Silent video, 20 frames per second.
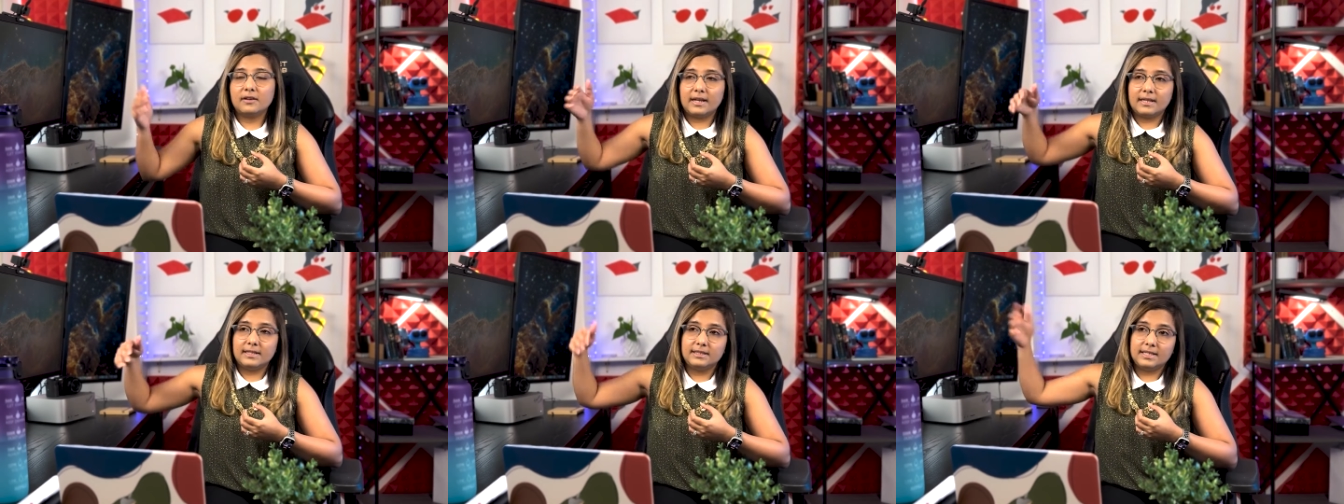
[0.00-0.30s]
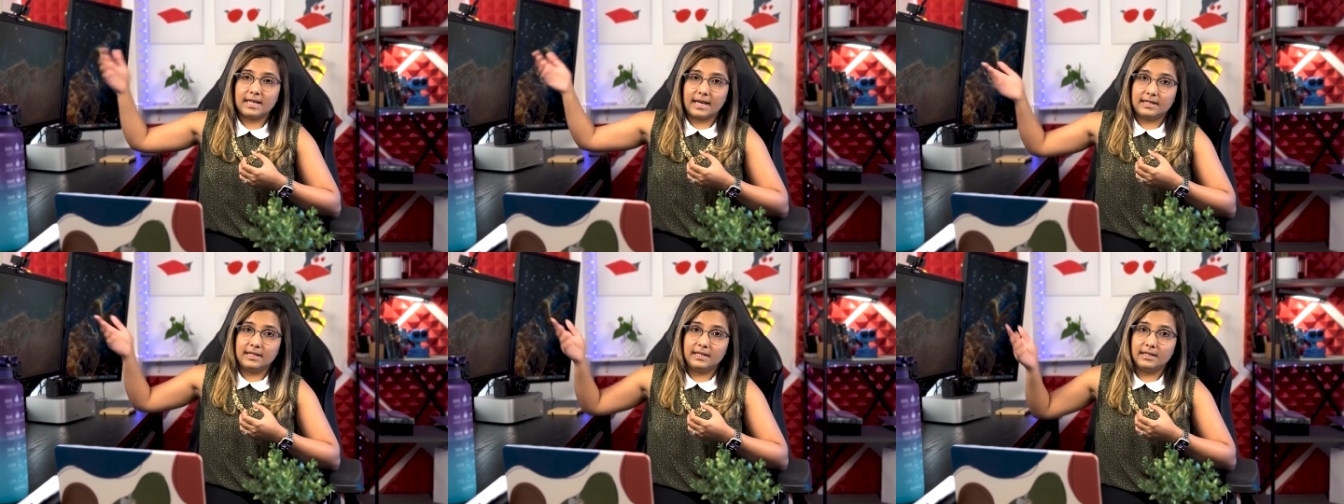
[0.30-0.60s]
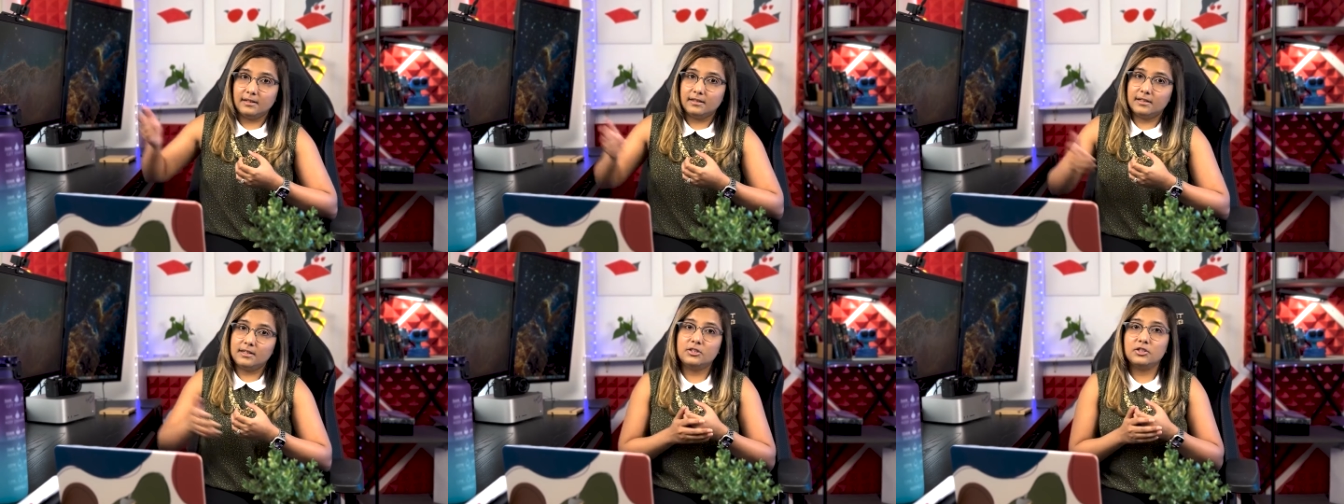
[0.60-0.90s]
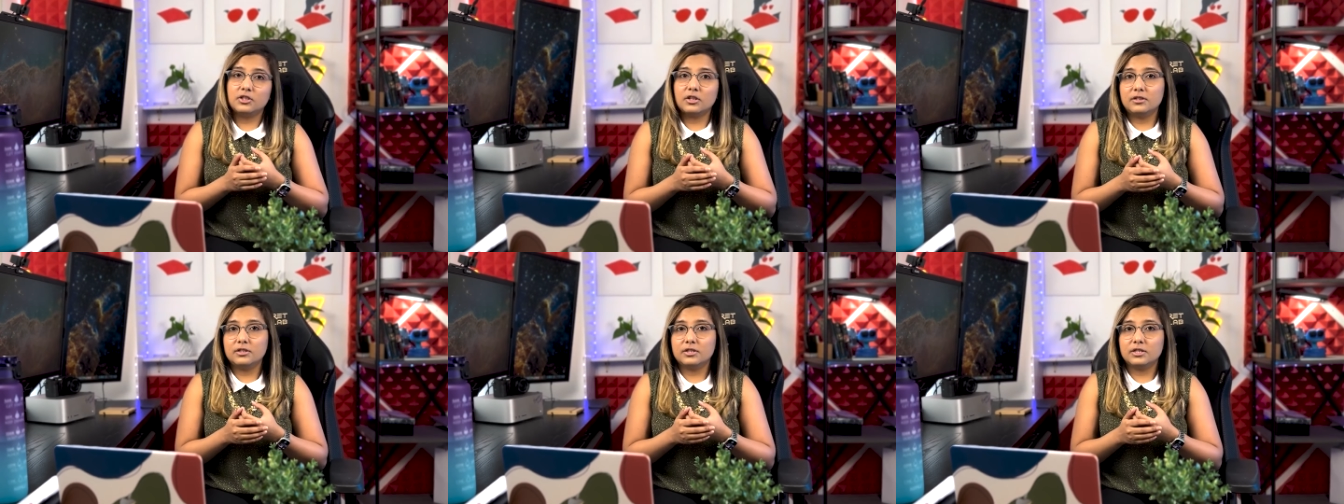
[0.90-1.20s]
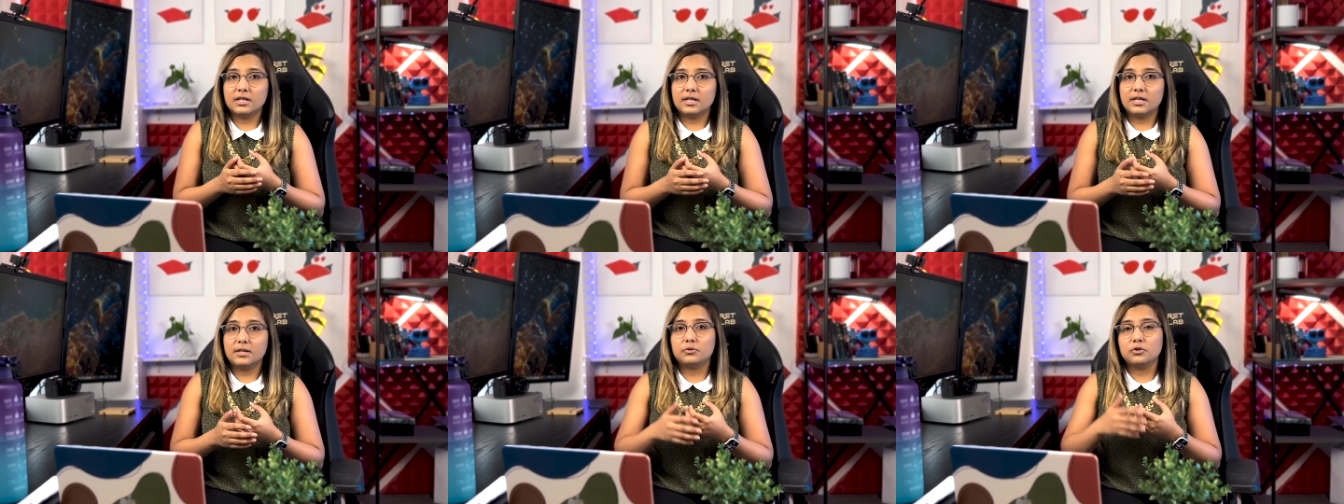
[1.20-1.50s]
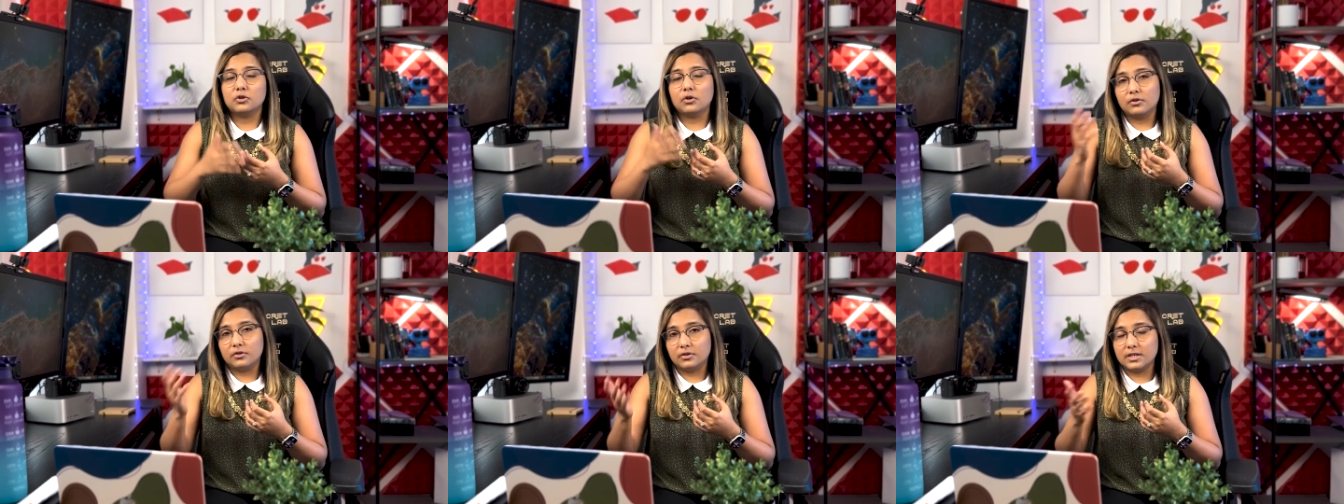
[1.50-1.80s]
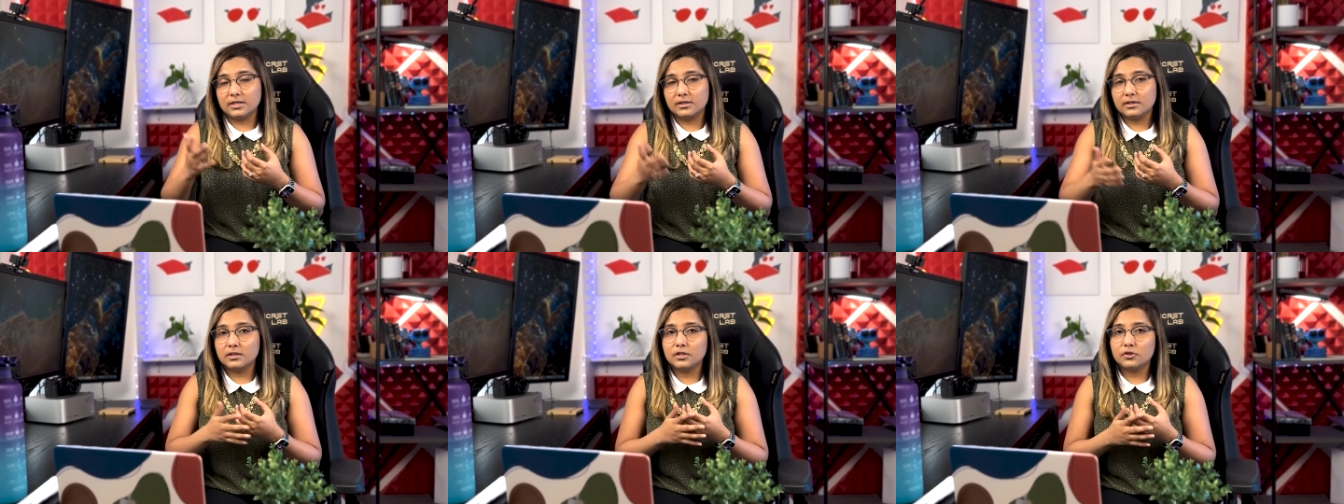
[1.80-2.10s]
end technical internships or
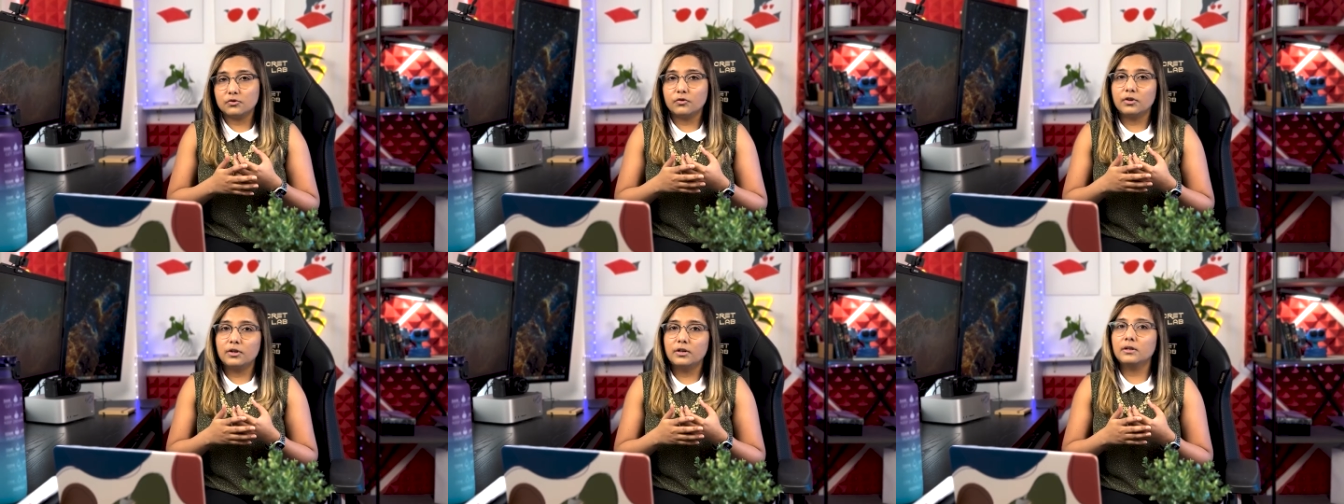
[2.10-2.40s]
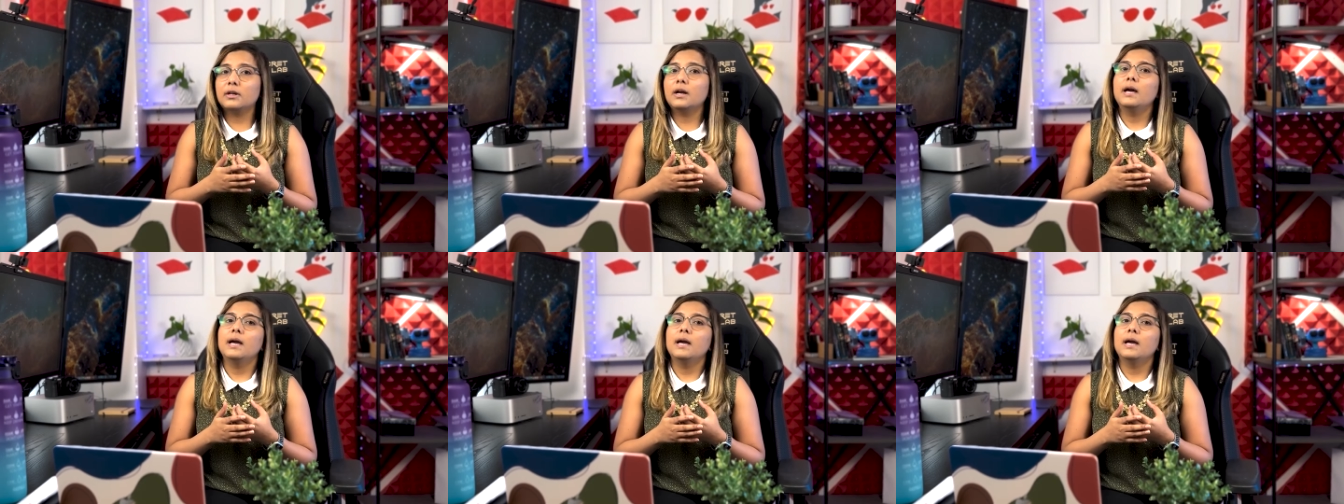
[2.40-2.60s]
research work,